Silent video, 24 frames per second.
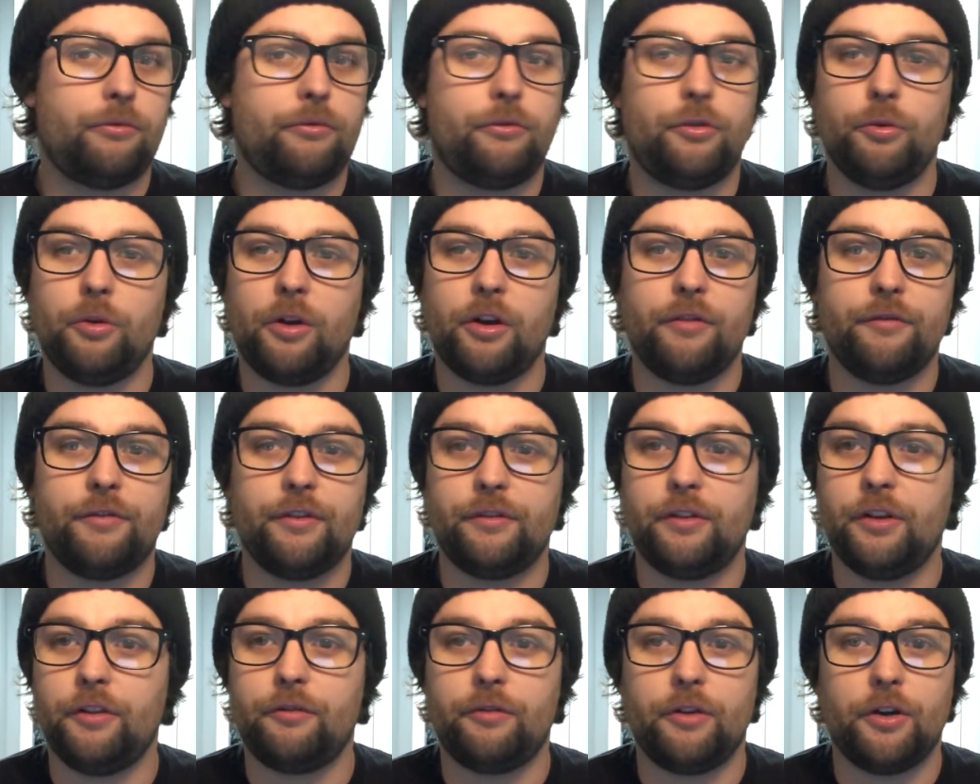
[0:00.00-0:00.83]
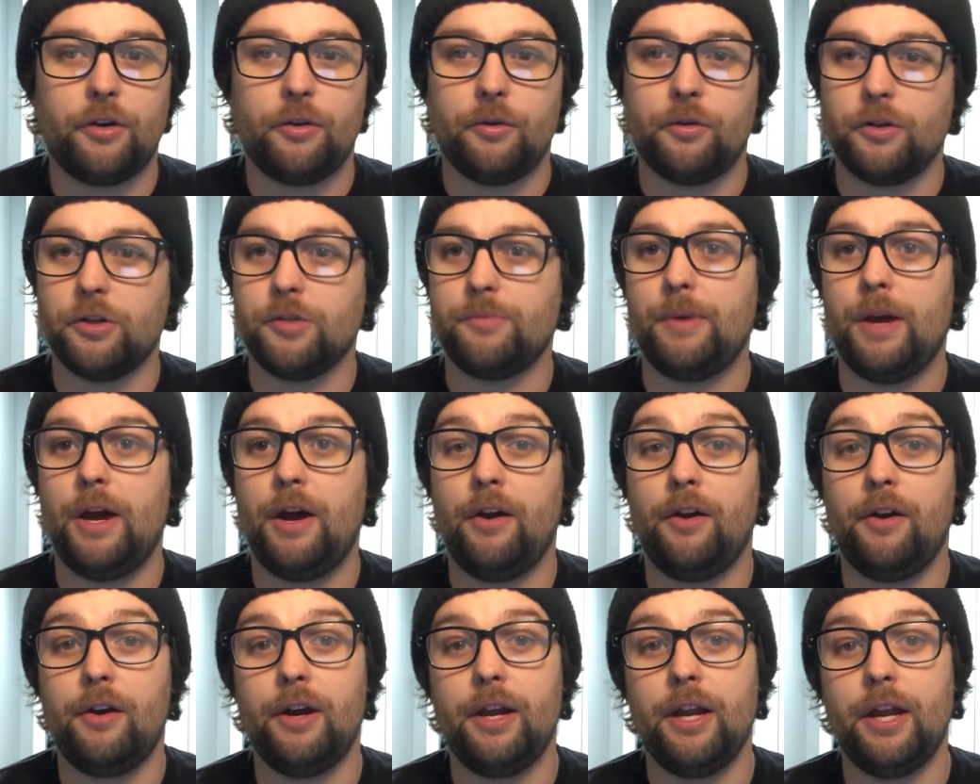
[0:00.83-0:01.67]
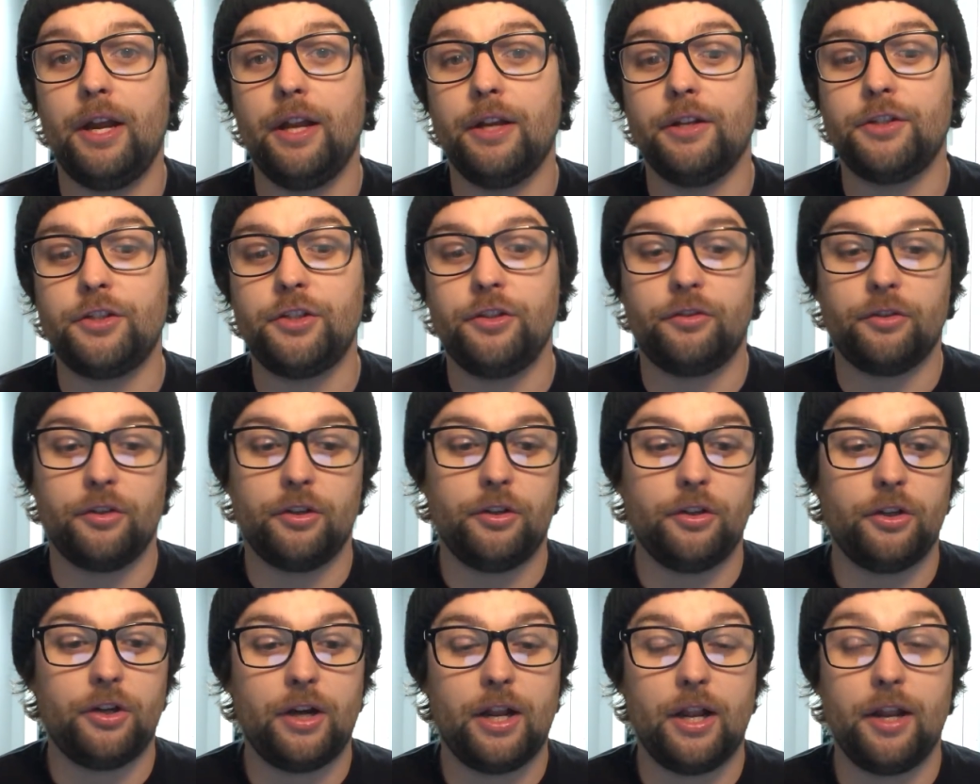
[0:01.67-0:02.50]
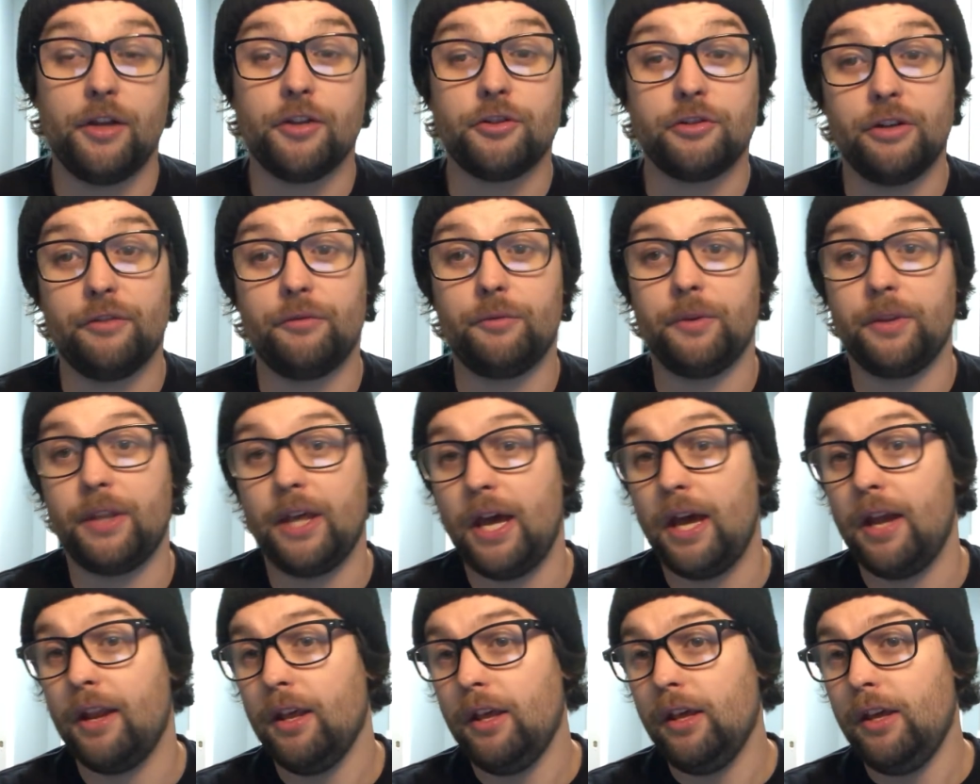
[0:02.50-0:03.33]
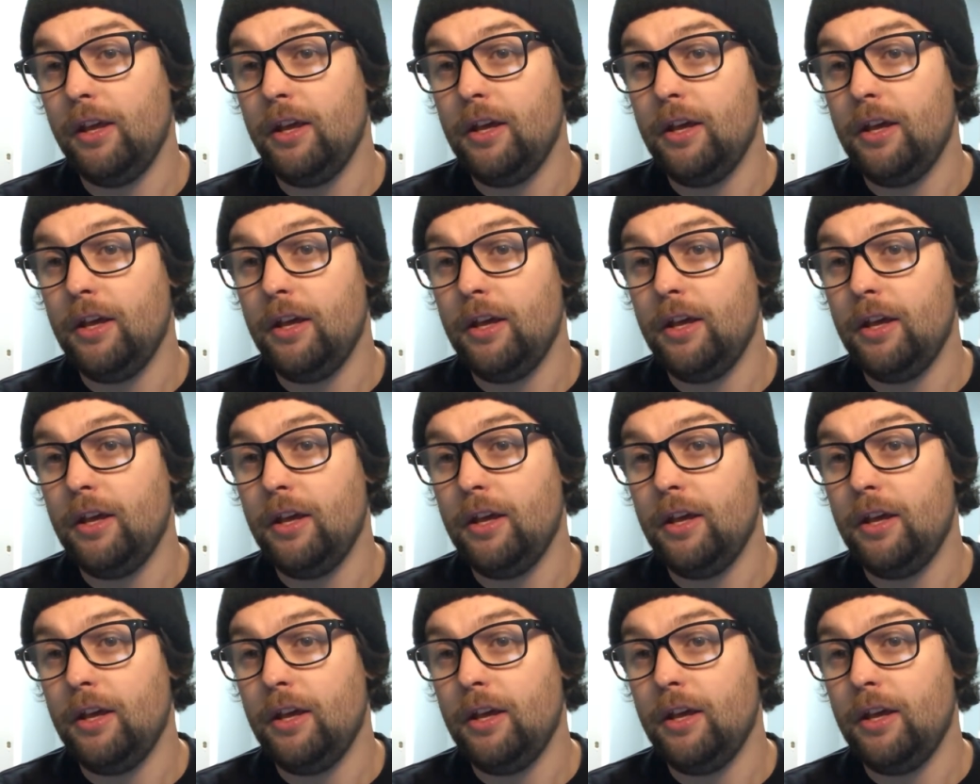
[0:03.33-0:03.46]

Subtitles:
250, 300 horsepower, and she's going to learn how to drift with that.